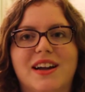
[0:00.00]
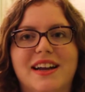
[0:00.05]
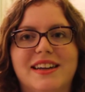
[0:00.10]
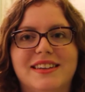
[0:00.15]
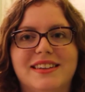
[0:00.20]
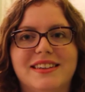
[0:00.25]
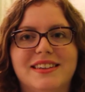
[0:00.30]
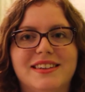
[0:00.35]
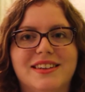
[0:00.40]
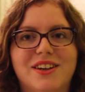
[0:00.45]
I
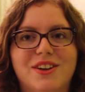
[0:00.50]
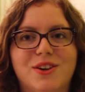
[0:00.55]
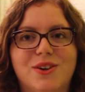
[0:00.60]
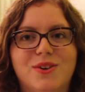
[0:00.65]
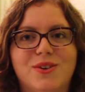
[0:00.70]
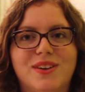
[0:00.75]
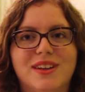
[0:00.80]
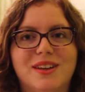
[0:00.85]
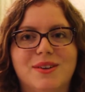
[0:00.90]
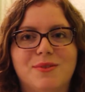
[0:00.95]
didn't
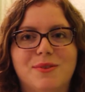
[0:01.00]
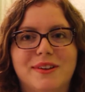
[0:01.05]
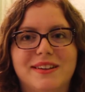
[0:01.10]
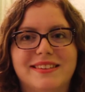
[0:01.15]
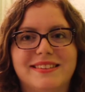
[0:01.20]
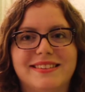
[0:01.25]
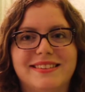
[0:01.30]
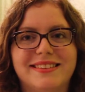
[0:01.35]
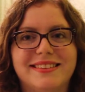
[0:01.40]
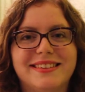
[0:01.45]
know it
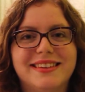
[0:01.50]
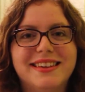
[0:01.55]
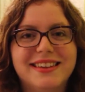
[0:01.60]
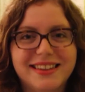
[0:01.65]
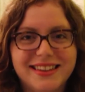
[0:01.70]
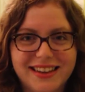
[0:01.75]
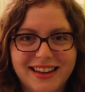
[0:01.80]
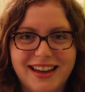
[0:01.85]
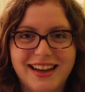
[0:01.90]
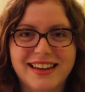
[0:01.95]
was
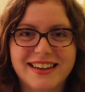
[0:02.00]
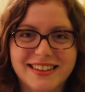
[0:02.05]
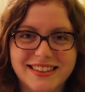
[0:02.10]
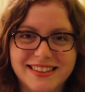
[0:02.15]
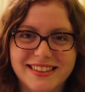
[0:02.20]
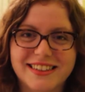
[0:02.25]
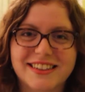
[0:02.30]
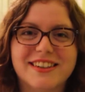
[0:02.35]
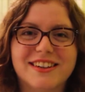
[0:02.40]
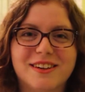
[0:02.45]

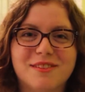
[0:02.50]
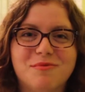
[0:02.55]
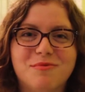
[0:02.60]
near a